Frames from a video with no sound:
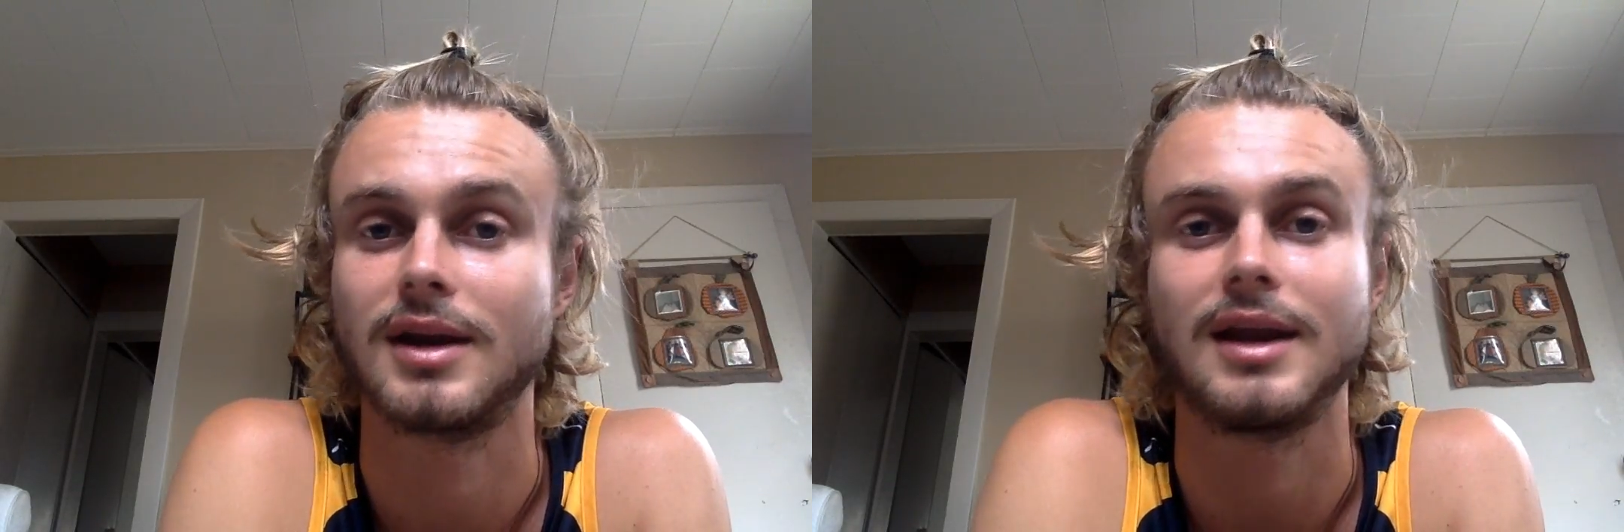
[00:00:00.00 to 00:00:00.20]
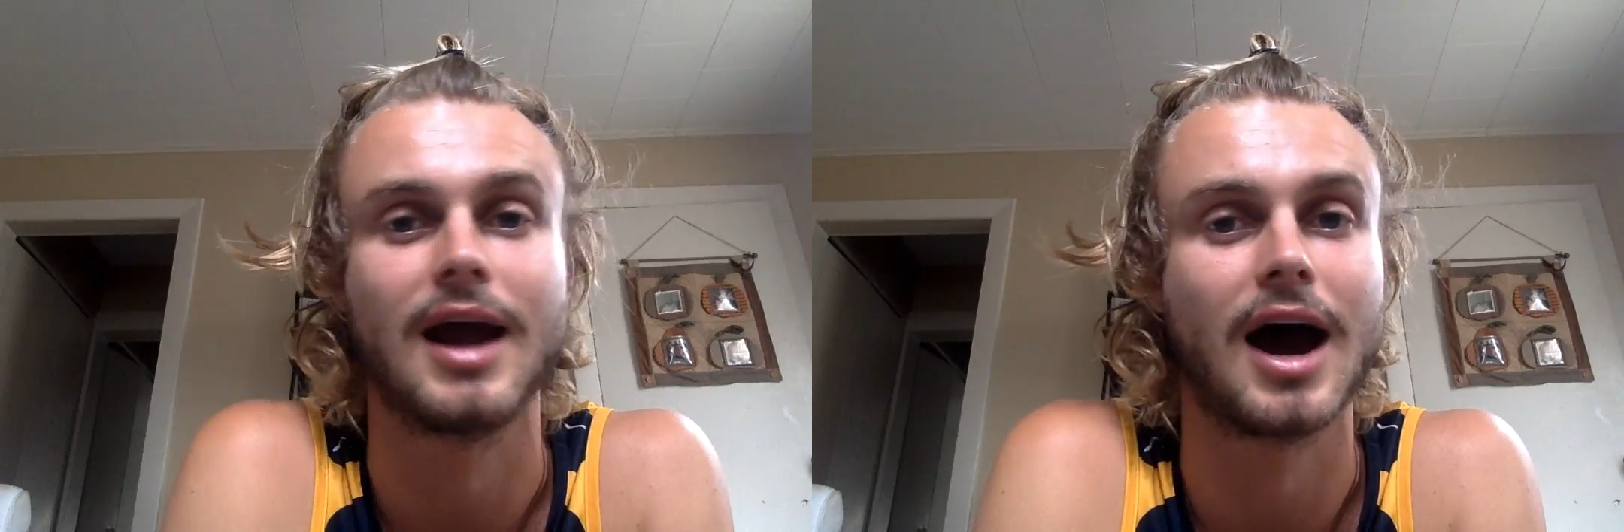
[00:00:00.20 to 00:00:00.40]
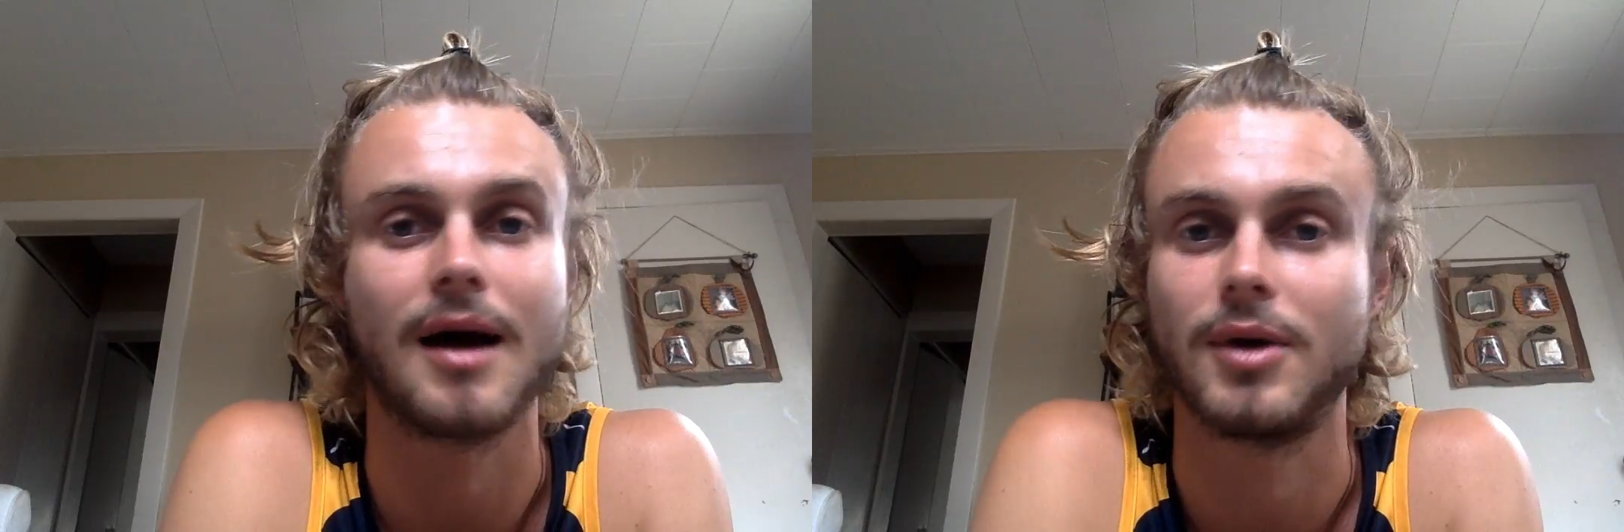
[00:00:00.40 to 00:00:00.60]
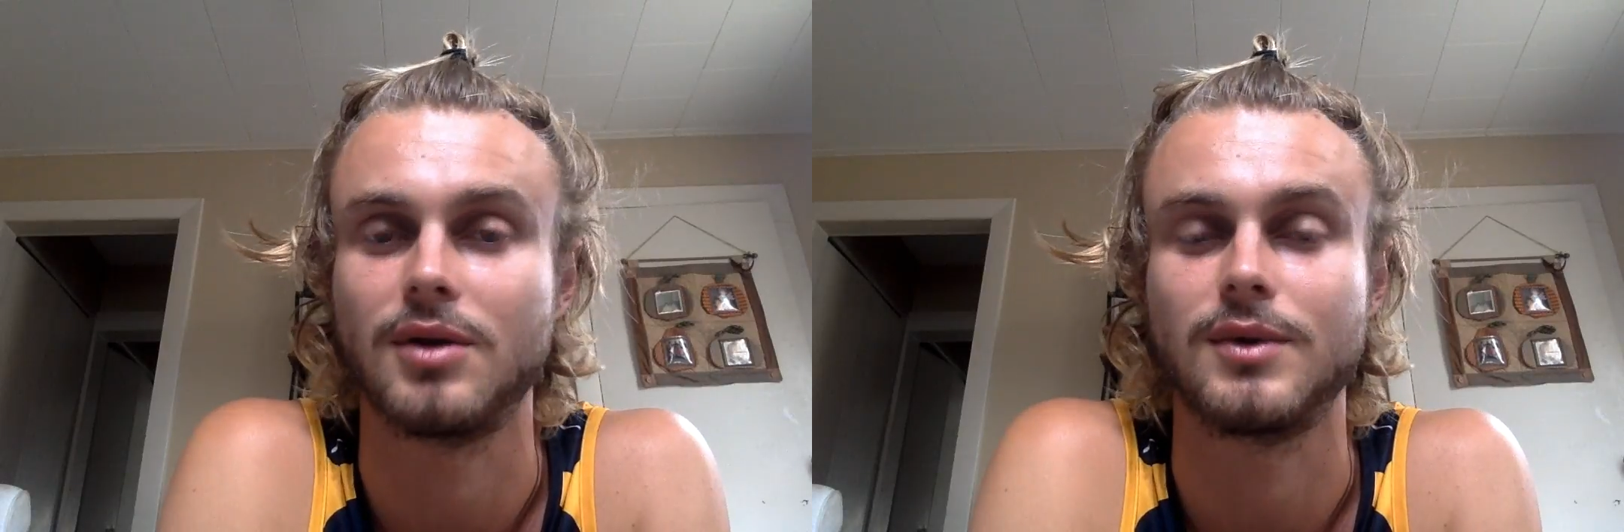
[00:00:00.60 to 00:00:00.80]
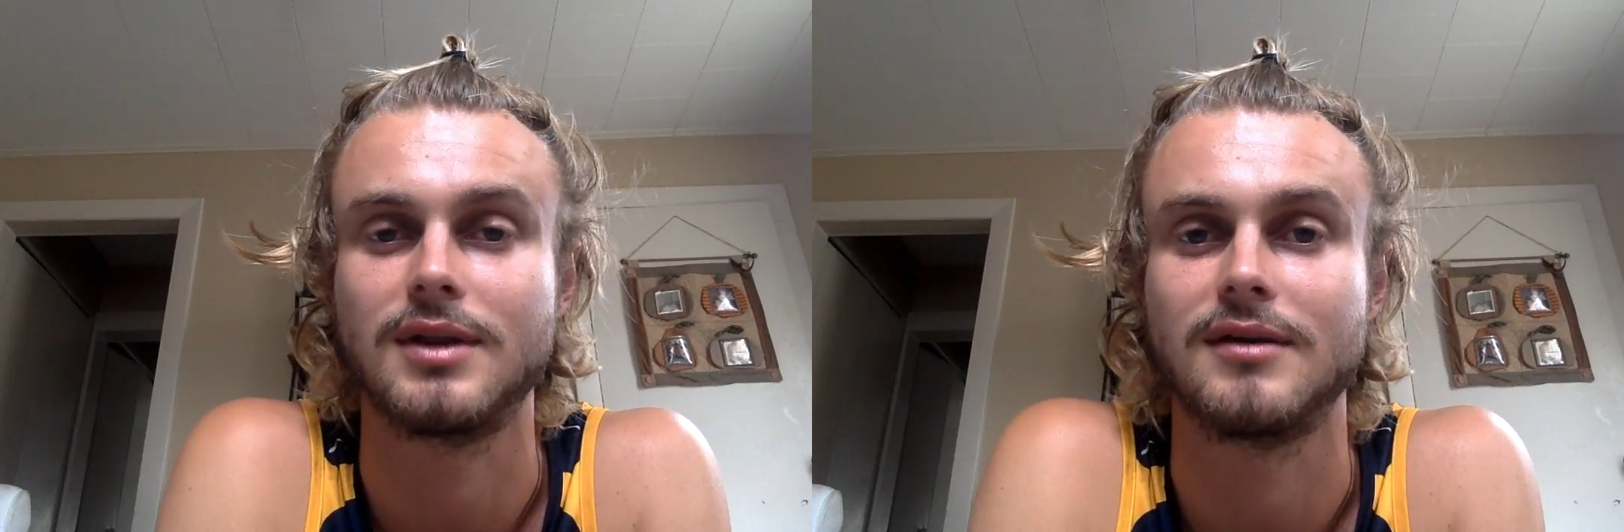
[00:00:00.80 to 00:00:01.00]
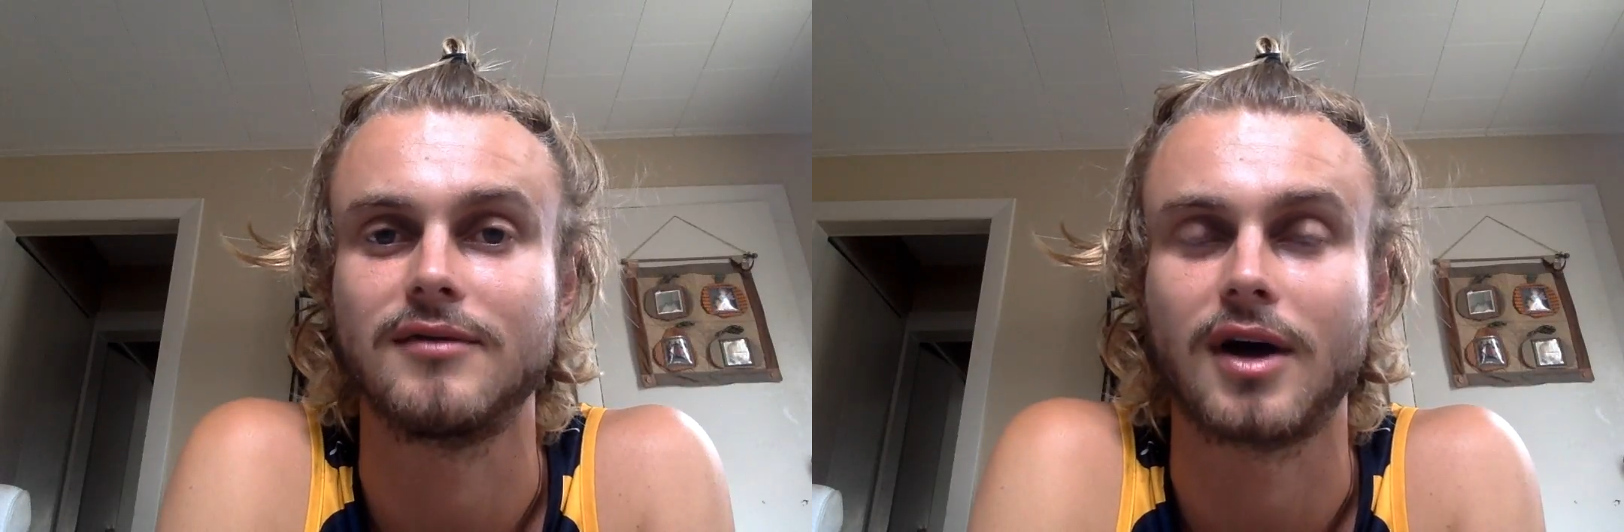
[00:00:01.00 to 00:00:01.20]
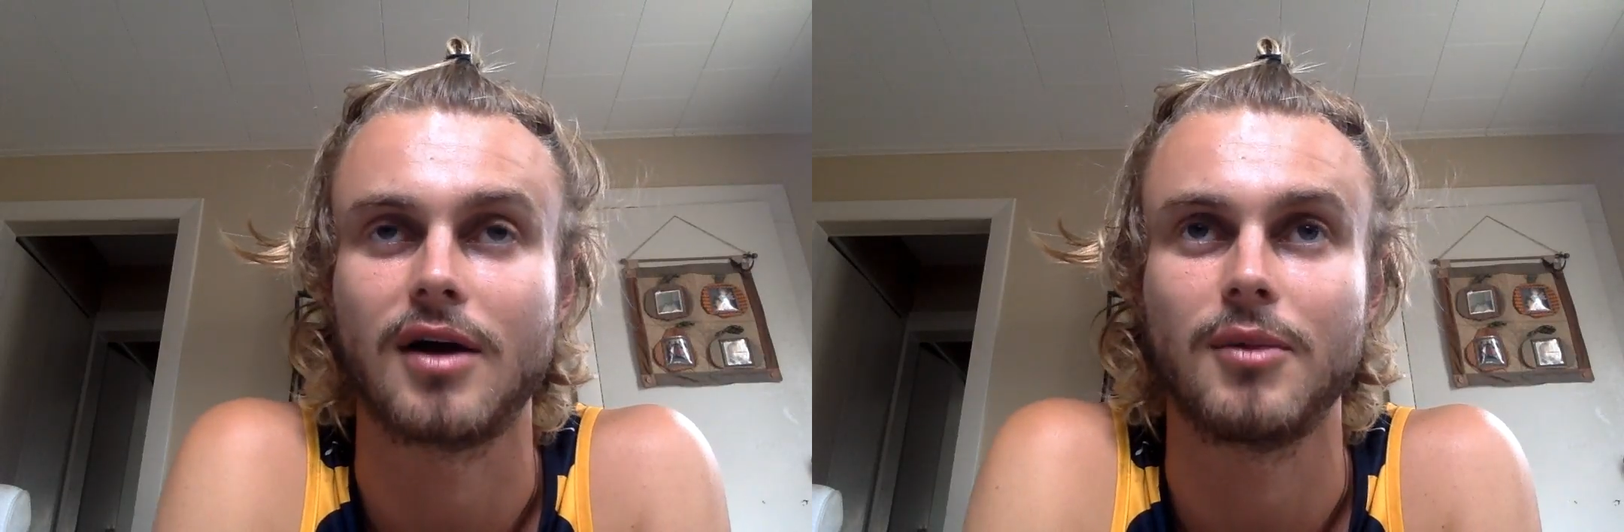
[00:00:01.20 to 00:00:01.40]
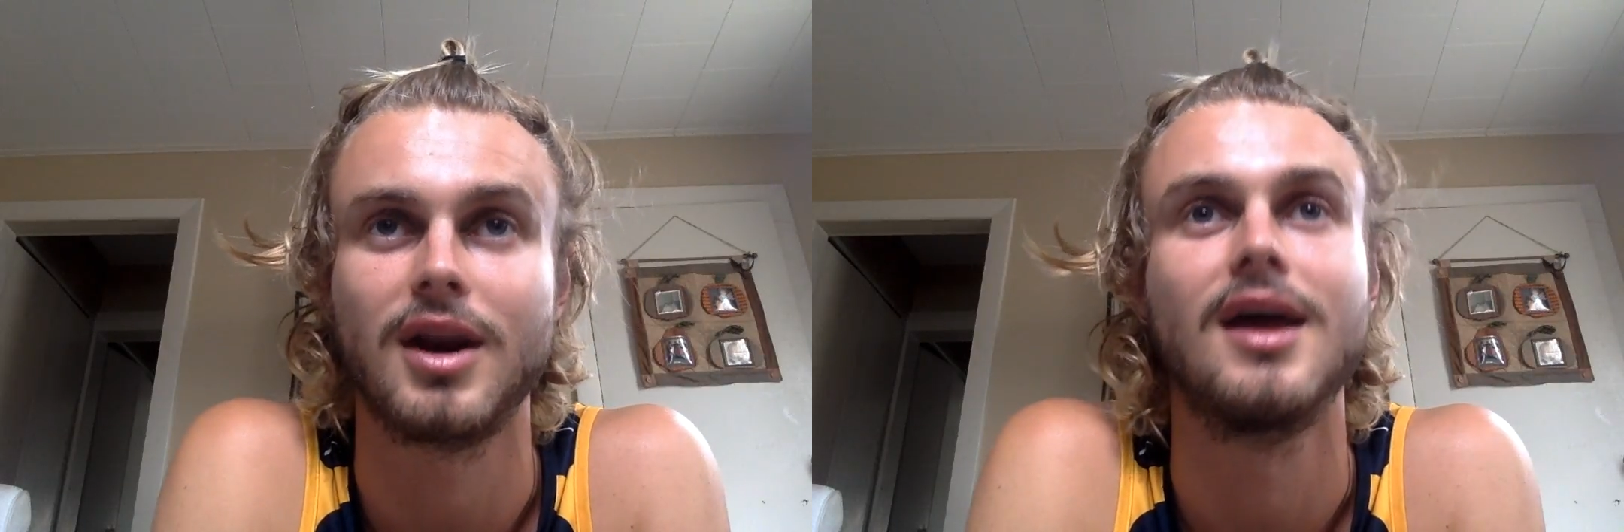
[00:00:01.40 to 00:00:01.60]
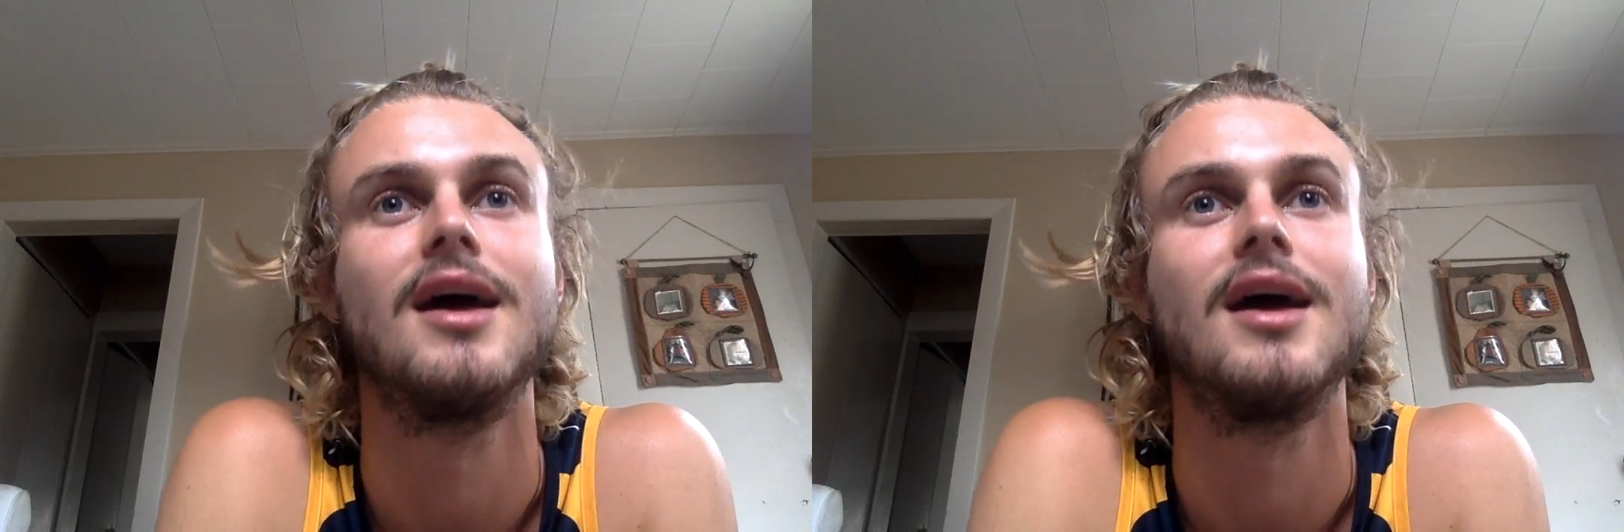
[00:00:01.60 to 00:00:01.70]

in harmony with the environment.